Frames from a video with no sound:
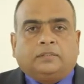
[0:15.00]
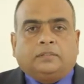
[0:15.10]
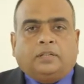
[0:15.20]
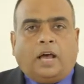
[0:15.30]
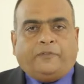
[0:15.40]

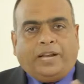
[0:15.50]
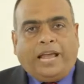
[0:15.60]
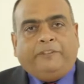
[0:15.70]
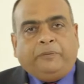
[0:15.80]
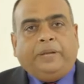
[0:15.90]
After
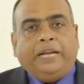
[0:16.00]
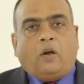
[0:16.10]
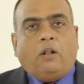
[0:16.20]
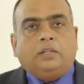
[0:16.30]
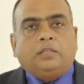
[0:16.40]
having made
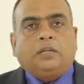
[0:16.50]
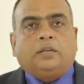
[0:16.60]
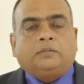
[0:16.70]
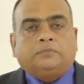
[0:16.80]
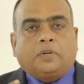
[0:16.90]
all
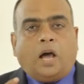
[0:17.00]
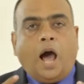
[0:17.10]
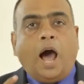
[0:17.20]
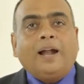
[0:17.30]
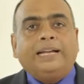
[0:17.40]
the
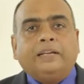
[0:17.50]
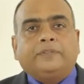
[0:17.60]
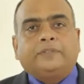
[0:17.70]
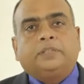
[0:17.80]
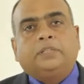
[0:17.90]
hard
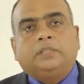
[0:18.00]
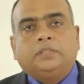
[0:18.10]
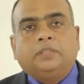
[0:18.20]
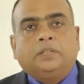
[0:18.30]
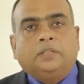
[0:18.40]
effort
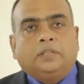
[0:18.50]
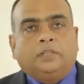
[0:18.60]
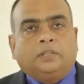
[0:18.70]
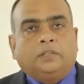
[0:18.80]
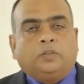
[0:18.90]

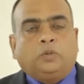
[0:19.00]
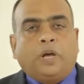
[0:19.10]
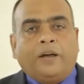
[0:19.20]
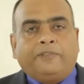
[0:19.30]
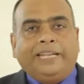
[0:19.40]
to
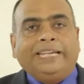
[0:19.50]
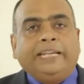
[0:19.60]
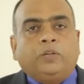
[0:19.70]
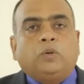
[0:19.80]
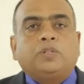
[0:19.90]
have
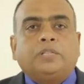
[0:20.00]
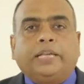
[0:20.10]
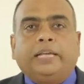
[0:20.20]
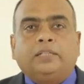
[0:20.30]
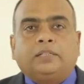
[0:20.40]
taken your
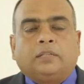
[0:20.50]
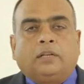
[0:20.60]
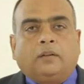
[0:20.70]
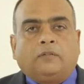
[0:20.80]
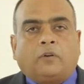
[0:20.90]
sales
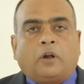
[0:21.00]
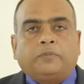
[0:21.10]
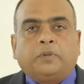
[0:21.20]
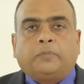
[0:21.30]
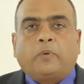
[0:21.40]

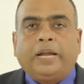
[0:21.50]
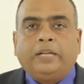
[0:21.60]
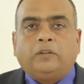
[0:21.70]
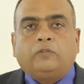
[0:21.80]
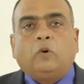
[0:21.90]
from the
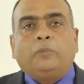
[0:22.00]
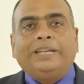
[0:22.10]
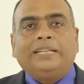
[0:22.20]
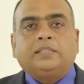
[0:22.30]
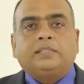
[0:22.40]
point of
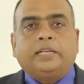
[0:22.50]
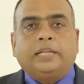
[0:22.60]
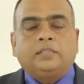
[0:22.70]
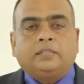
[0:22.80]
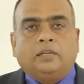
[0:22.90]
opening the
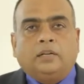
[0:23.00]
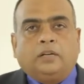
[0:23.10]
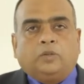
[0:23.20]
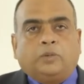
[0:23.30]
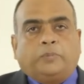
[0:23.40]
sales
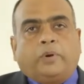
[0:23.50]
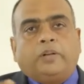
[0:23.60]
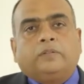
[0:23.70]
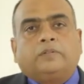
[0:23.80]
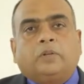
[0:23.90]
to the
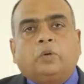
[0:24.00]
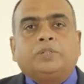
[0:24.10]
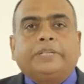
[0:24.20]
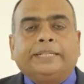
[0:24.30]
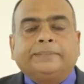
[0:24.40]
point of
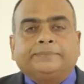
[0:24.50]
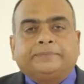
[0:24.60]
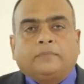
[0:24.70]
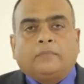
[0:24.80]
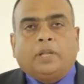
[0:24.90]
closing,
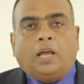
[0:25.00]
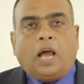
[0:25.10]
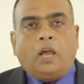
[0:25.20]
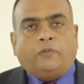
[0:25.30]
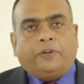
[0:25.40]

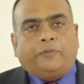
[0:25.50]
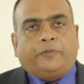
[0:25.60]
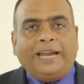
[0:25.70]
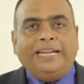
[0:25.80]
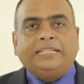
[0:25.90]
I often
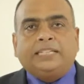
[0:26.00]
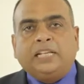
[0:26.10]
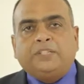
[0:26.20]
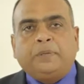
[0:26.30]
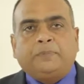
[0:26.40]
find
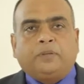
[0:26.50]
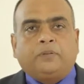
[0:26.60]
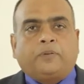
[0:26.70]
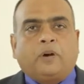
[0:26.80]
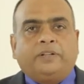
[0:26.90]

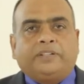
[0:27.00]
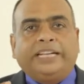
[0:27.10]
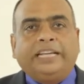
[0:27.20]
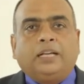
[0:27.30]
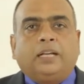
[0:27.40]
salespeople
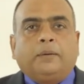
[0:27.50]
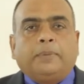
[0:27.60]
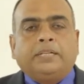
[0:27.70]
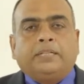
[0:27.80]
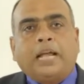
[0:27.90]
faltering
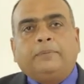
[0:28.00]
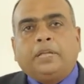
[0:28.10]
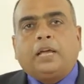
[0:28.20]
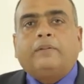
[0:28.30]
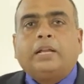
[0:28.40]
by the time
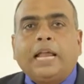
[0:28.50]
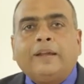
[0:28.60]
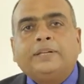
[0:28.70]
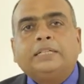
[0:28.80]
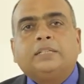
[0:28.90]
they have
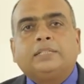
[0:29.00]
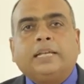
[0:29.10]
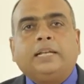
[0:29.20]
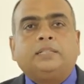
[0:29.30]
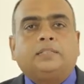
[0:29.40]
arrived at
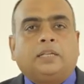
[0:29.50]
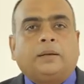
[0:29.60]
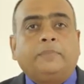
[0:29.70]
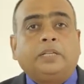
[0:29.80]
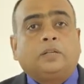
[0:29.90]

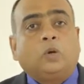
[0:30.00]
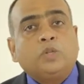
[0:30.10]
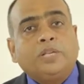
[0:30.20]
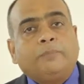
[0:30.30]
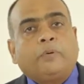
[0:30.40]
the
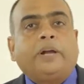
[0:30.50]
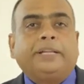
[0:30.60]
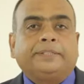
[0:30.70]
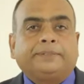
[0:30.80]
closing point.